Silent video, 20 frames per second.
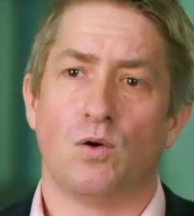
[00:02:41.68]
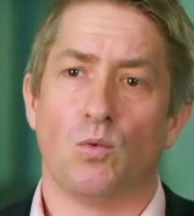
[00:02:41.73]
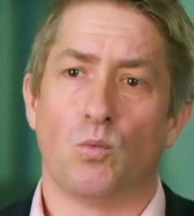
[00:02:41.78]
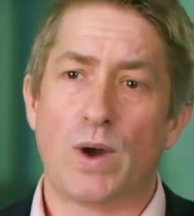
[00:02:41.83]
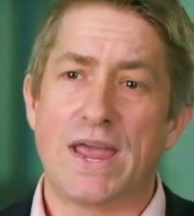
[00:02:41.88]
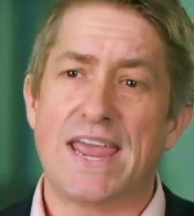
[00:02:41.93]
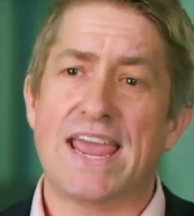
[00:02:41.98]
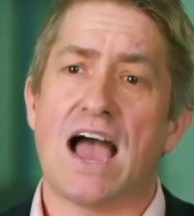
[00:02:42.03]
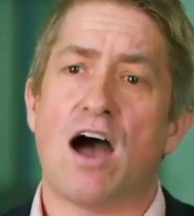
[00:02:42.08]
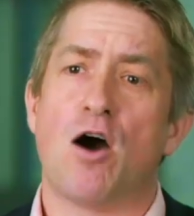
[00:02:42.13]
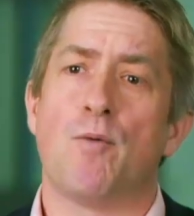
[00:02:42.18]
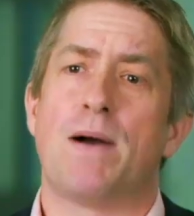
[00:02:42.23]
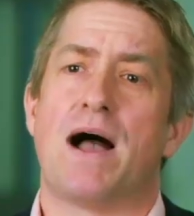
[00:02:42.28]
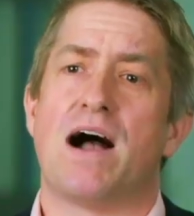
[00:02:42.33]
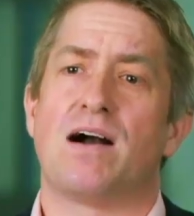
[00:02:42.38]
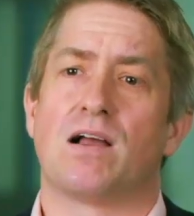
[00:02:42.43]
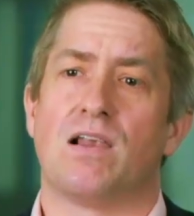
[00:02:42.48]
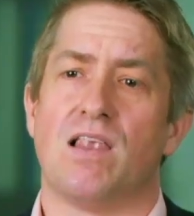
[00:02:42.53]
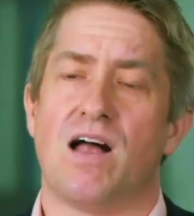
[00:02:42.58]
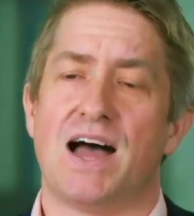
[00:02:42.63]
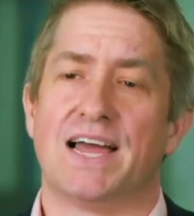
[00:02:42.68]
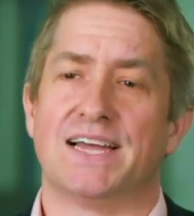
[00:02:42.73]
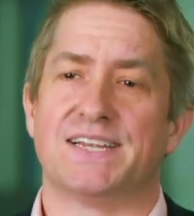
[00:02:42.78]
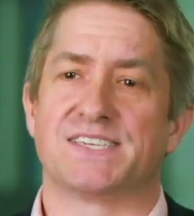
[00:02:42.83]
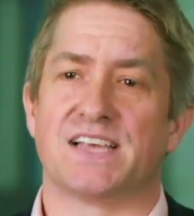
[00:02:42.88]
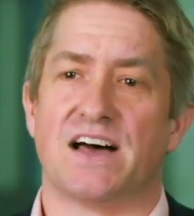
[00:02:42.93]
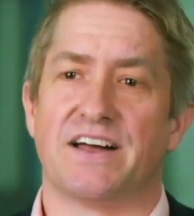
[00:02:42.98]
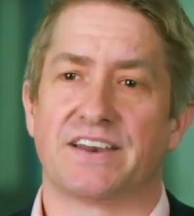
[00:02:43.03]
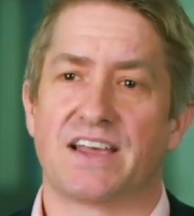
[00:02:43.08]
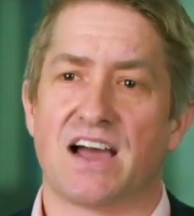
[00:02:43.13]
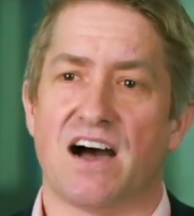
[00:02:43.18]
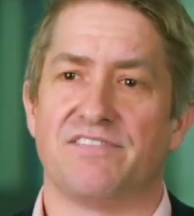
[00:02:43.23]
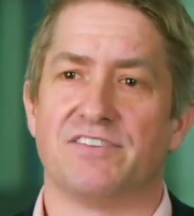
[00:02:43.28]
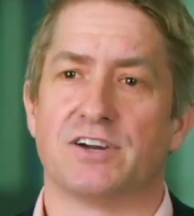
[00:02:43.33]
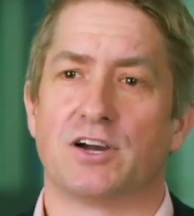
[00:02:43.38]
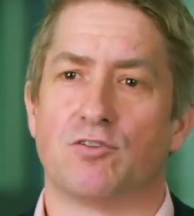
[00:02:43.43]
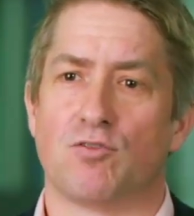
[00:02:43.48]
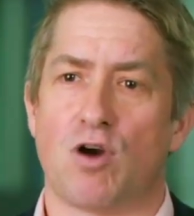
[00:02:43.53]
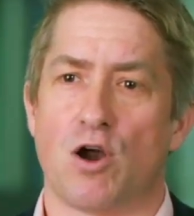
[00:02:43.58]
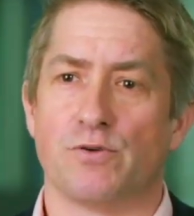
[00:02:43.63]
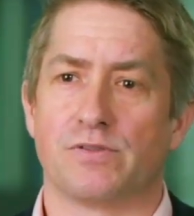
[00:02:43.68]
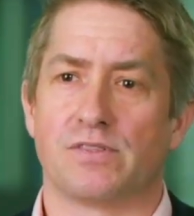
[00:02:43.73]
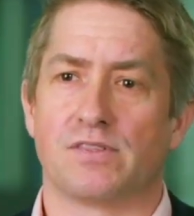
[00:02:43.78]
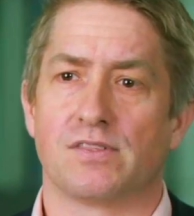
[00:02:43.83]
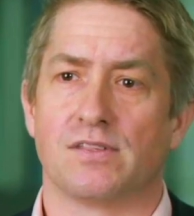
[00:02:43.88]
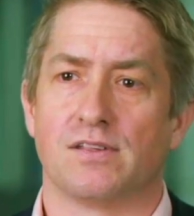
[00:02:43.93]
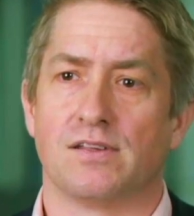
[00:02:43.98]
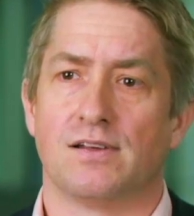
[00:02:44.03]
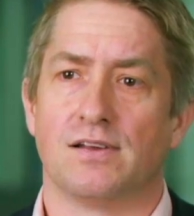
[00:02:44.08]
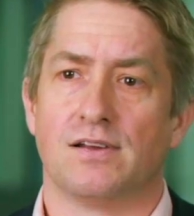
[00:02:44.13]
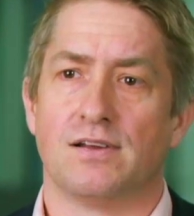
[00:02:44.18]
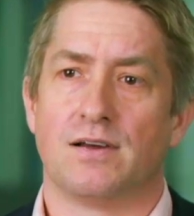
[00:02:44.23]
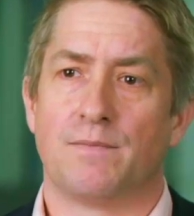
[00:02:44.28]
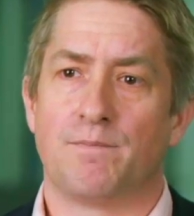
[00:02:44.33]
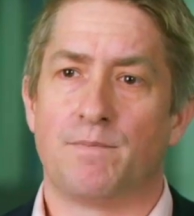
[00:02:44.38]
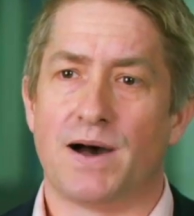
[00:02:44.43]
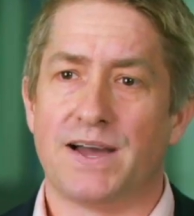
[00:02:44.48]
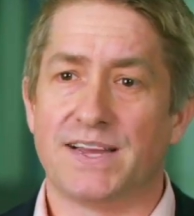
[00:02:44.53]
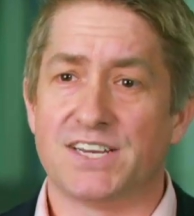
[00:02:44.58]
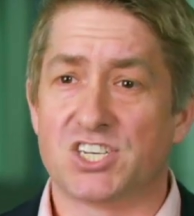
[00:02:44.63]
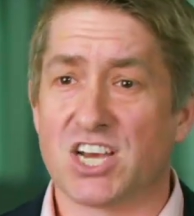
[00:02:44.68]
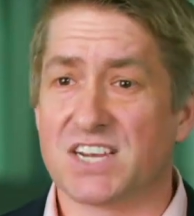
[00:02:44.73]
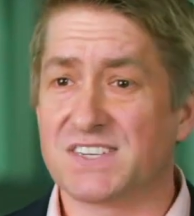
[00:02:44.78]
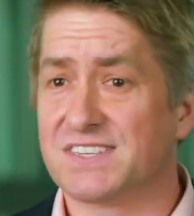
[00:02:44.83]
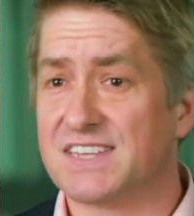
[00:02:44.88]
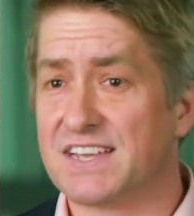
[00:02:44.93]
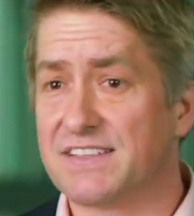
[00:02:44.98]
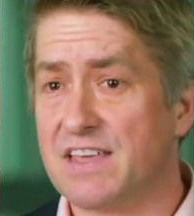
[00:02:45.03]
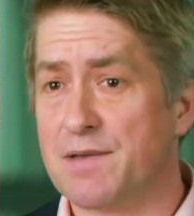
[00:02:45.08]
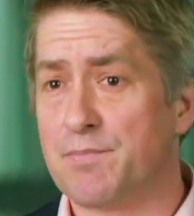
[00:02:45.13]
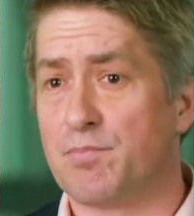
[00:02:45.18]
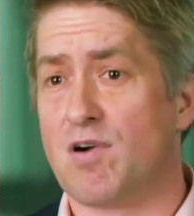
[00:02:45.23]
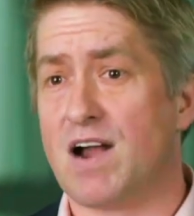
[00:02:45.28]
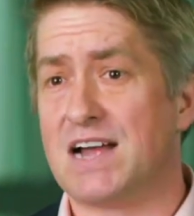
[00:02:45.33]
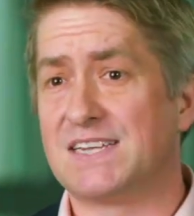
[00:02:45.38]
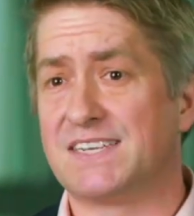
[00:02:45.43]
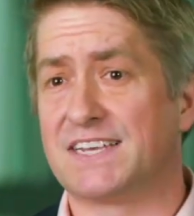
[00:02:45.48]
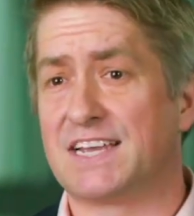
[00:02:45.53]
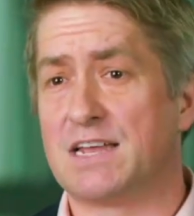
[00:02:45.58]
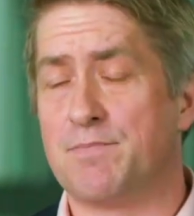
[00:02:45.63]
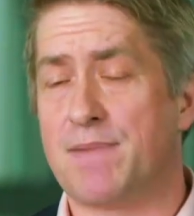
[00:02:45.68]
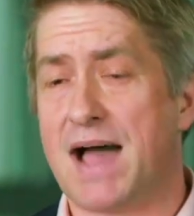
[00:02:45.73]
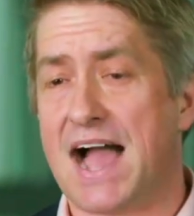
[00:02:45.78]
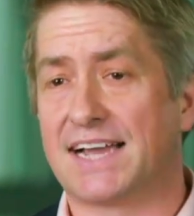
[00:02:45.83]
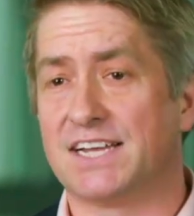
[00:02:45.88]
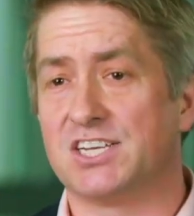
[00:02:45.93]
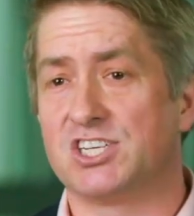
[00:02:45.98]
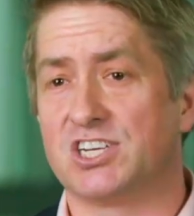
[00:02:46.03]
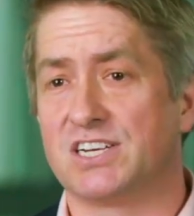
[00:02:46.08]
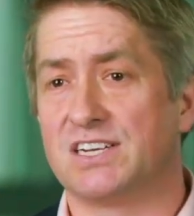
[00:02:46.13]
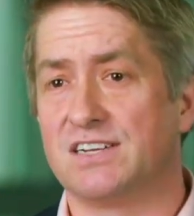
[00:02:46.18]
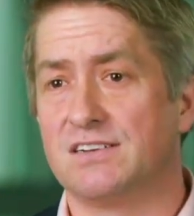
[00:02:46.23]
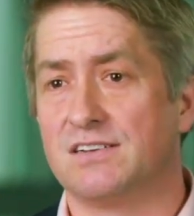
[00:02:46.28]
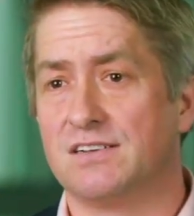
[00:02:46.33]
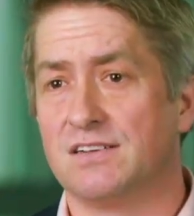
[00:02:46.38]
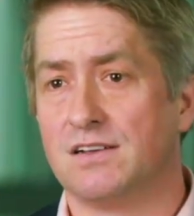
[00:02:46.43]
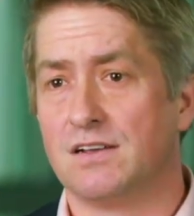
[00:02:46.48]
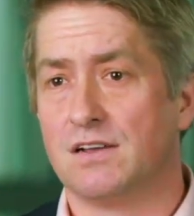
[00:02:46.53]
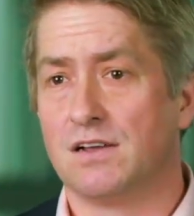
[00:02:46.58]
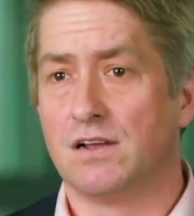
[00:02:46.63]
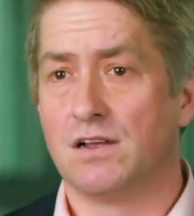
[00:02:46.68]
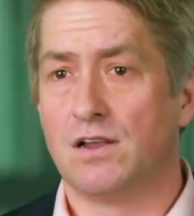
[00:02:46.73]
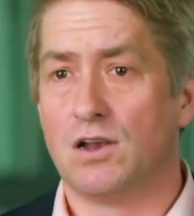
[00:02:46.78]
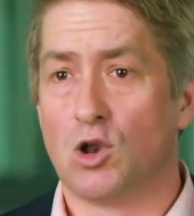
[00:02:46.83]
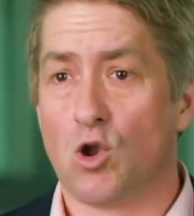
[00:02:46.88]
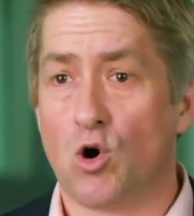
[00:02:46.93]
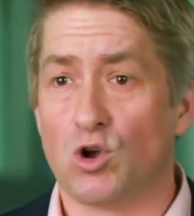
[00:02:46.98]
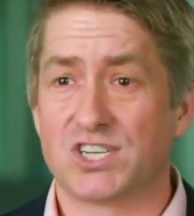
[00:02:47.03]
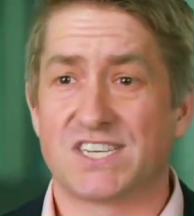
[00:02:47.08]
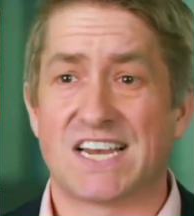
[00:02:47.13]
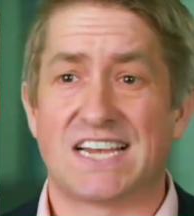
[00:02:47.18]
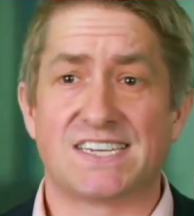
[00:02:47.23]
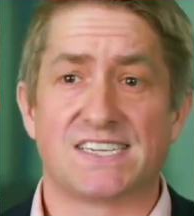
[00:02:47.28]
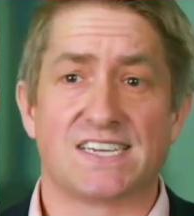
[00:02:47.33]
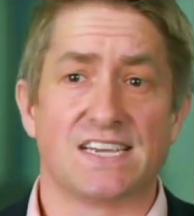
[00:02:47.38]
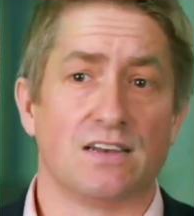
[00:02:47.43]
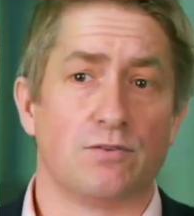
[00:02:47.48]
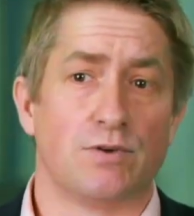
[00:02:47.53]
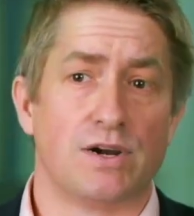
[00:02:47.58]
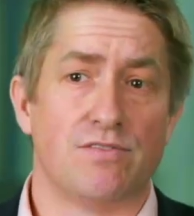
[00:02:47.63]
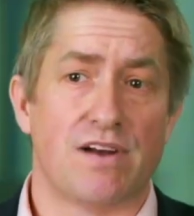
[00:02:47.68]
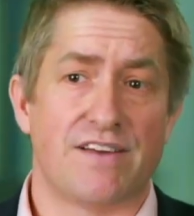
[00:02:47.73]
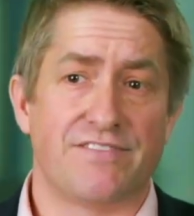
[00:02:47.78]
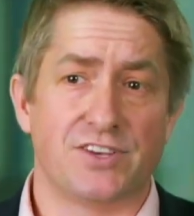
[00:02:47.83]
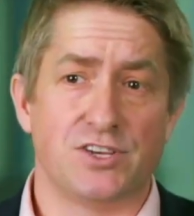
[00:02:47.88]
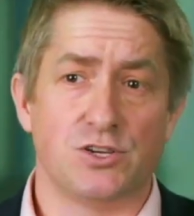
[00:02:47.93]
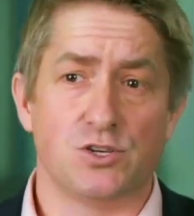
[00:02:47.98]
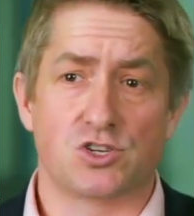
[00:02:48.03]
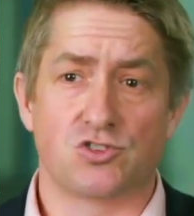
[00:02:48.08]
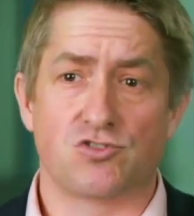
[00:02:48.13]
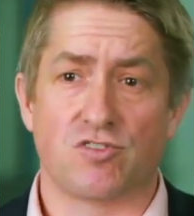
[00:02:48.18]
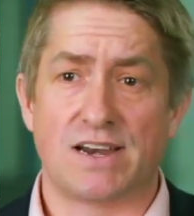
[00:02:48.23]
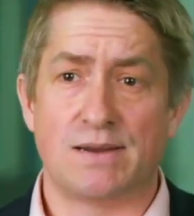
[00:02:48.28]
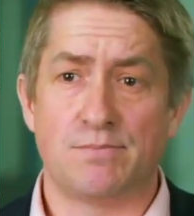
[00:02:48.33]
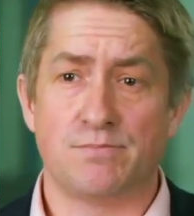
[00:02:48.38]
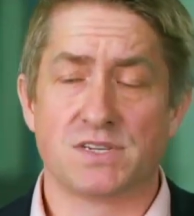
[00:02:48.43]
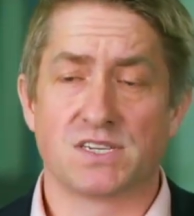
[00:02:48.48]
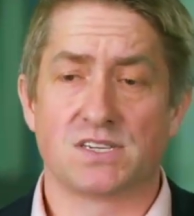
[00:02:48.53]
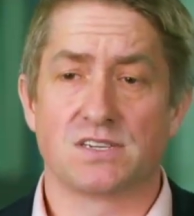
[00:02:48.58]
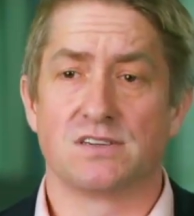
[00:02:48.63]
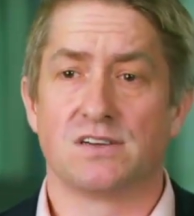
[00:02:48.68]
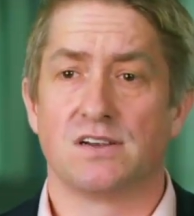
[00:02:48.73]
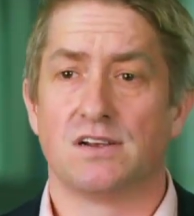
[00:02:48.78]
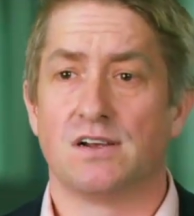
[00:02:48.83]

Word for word: we help our clients uncover growth by adjusting their pricing and packaging, launch ancillary revenue streams,